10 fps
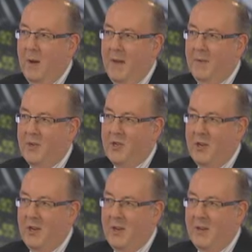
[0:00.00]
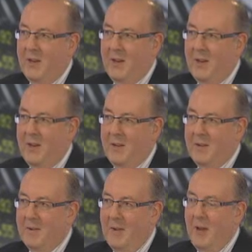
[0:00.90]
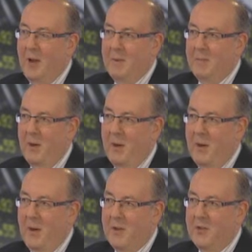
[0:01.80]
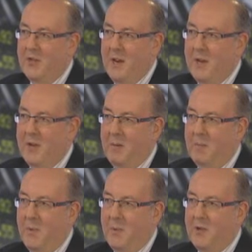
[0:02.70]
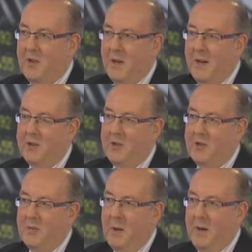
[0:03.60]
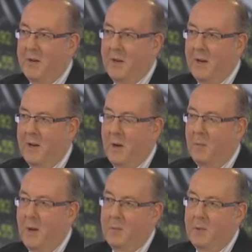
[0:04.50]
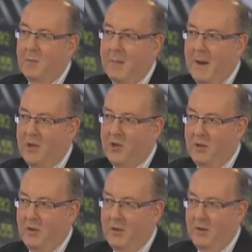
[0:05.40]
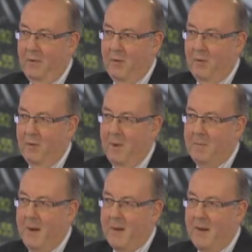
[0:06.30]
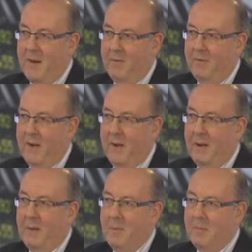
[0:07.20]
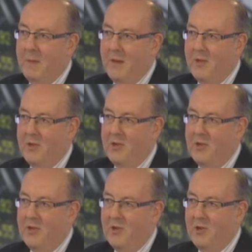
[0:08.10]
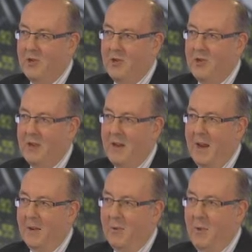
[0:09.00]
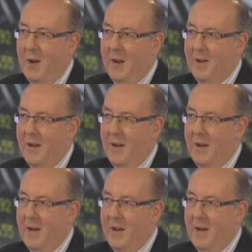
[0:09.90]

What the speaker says: I haven't seen the line-by-line Standard & Poor's analysis, but one would imagine that if you're making a fairly momentous decision to downgrade